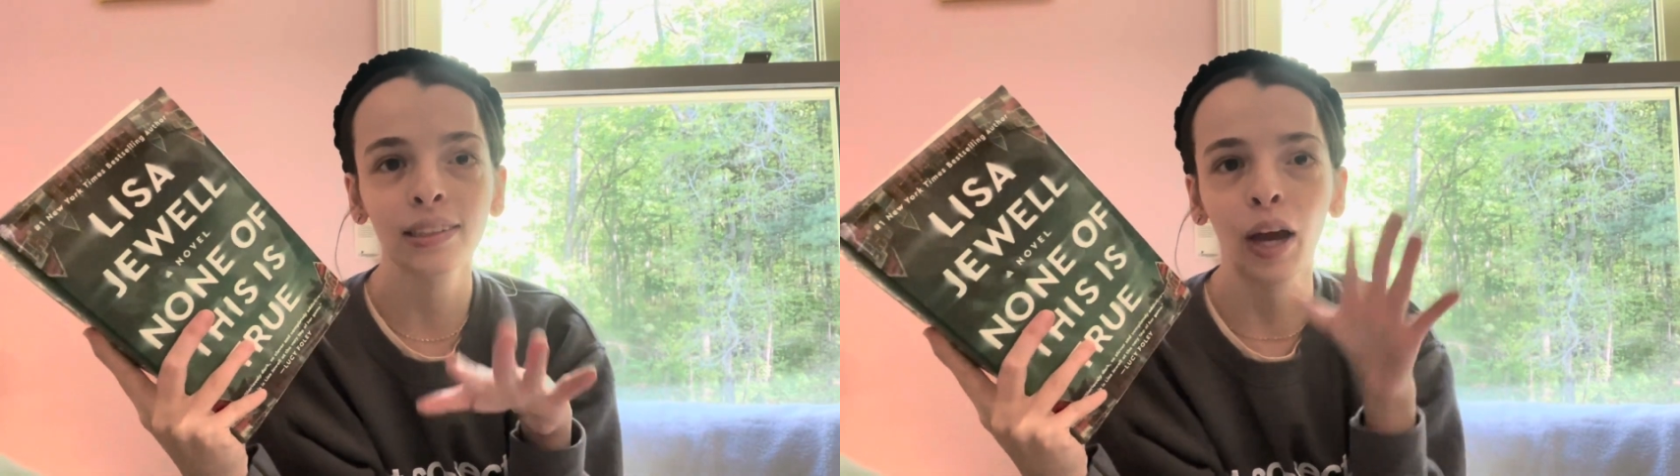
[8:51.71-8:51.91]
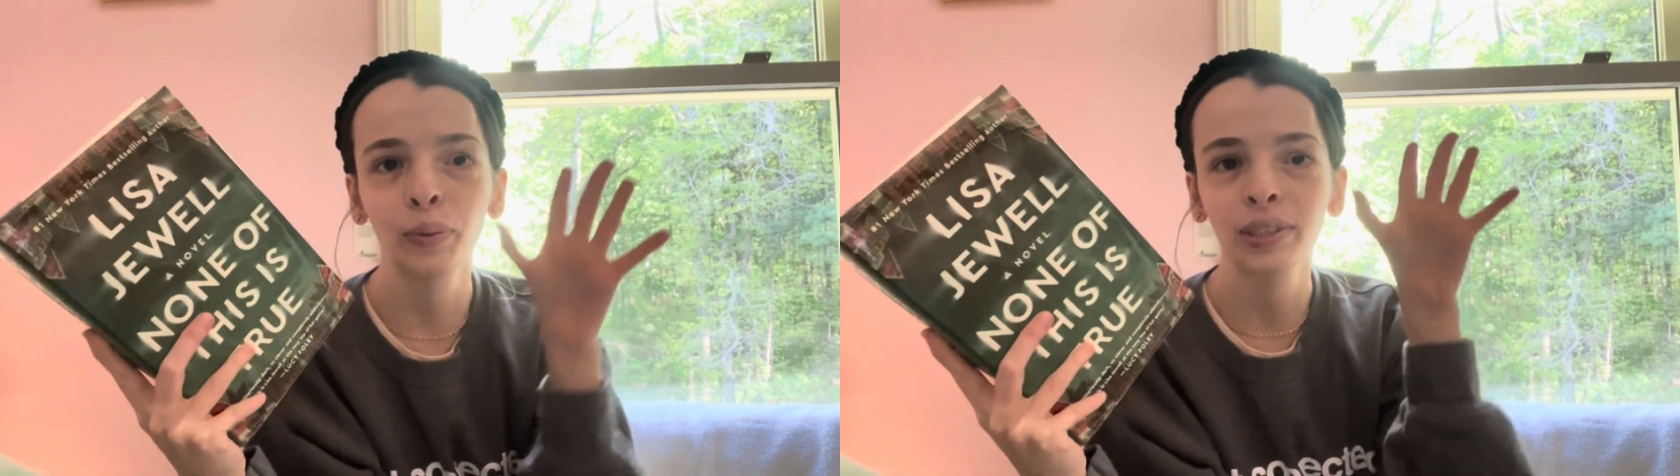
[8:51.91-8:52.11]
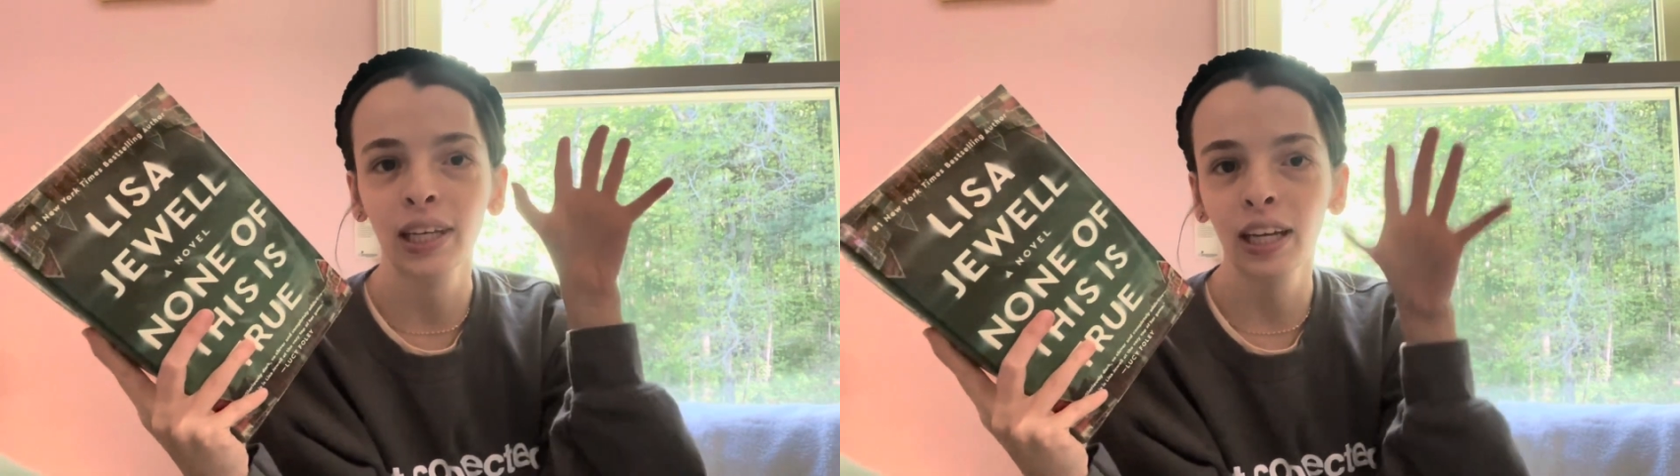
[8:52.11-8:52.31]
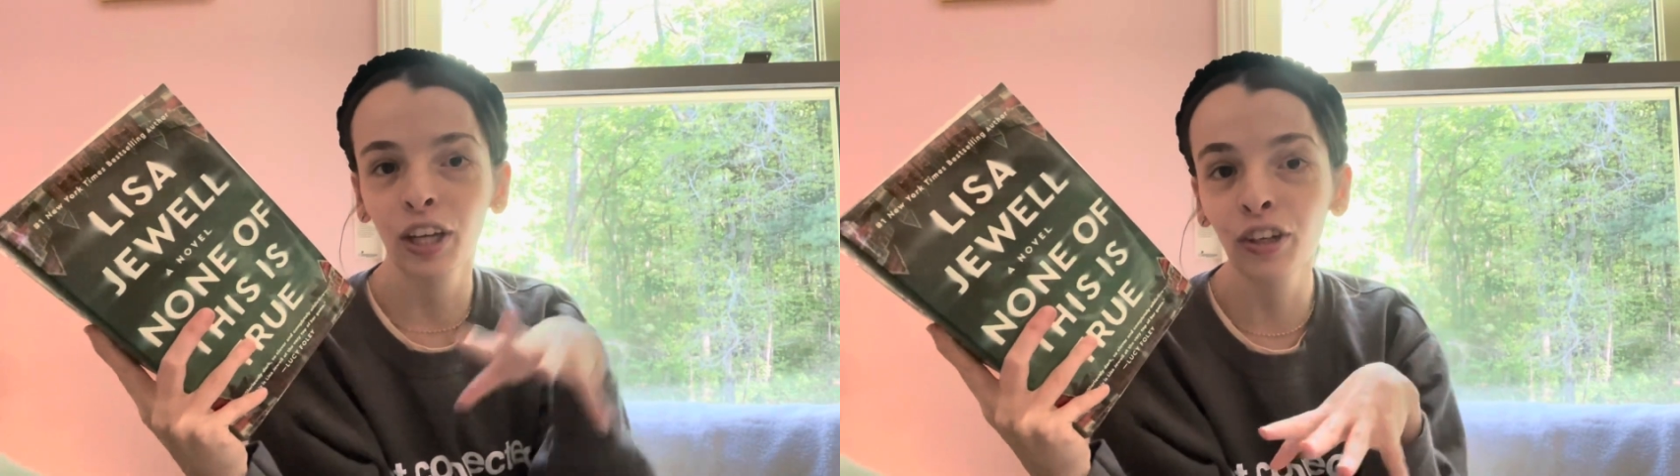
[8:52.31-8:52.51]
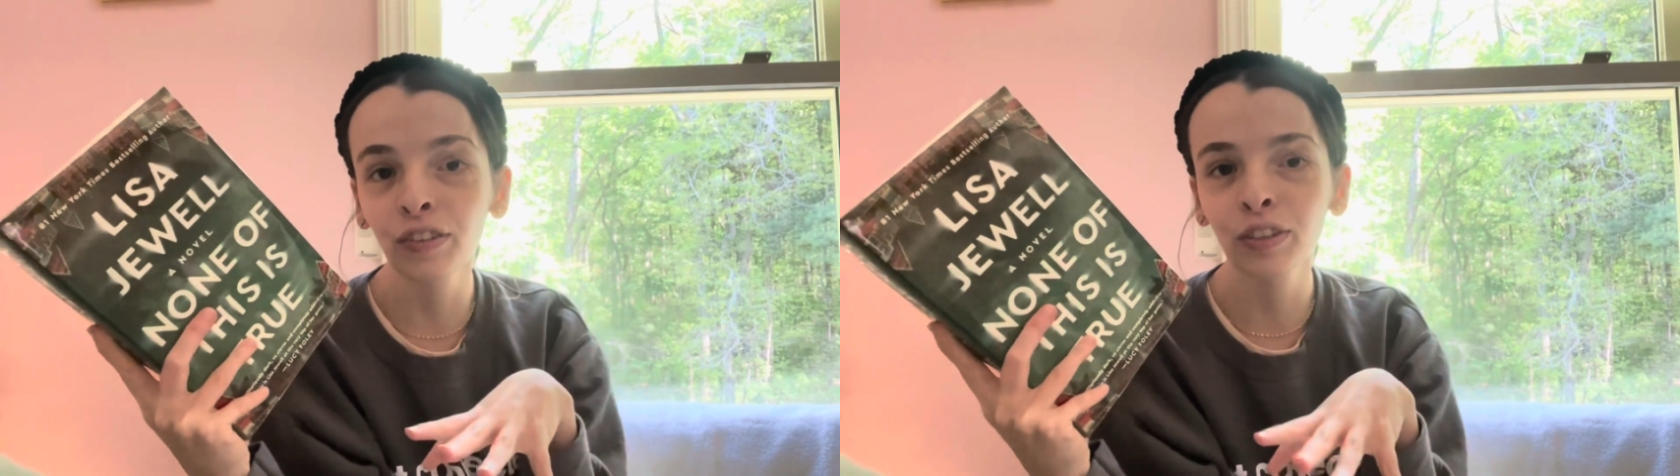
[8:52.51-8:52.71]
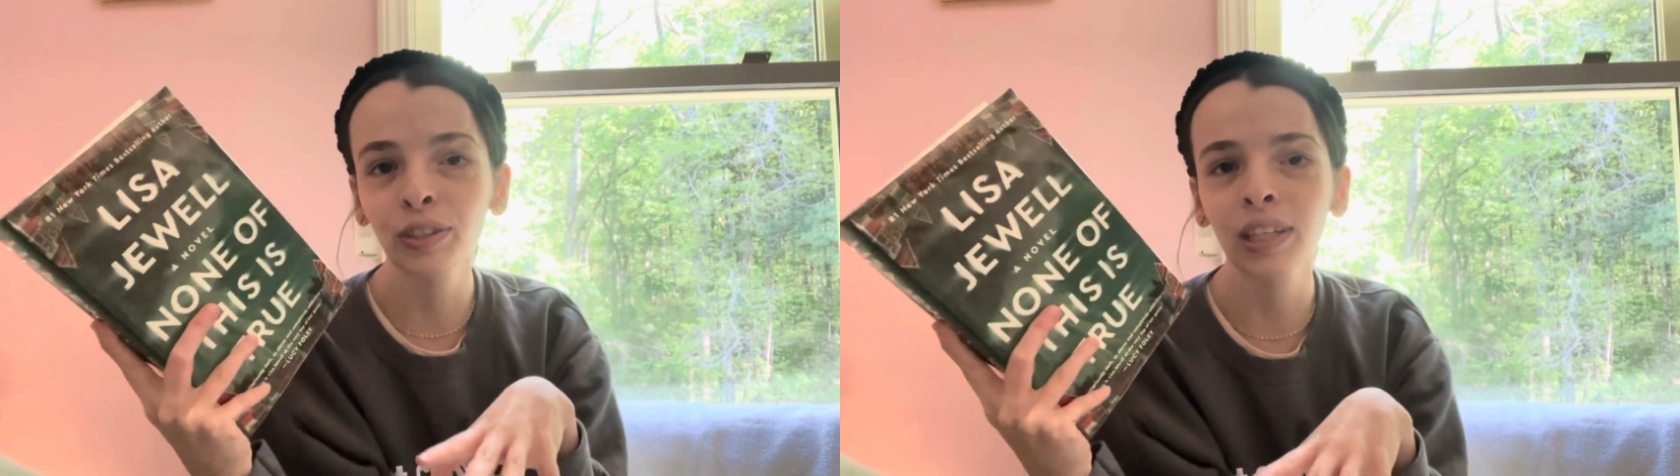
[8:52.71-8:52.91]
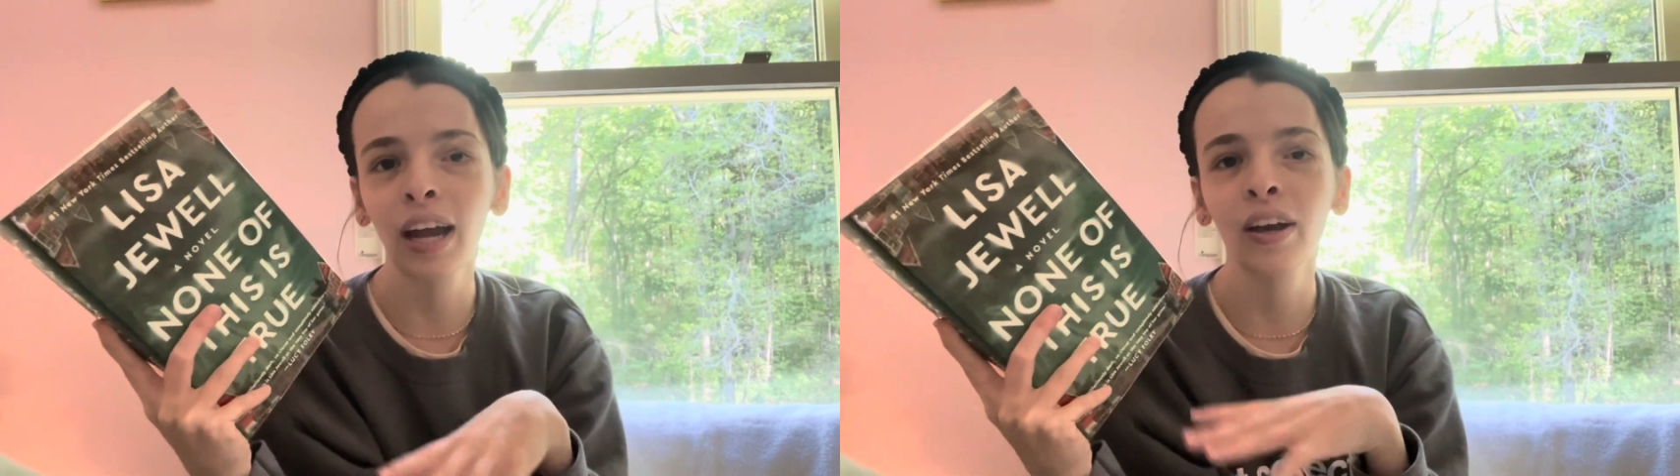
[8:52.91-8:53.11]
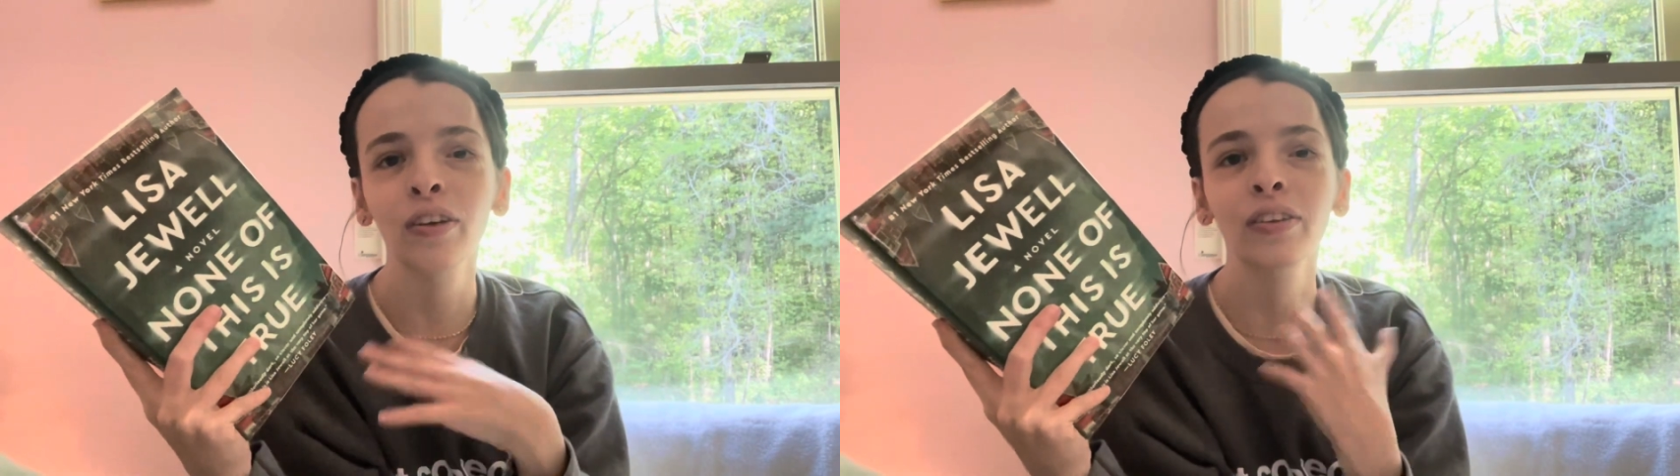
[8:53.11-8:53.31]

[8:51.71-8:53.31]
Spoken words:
how it's like interview style.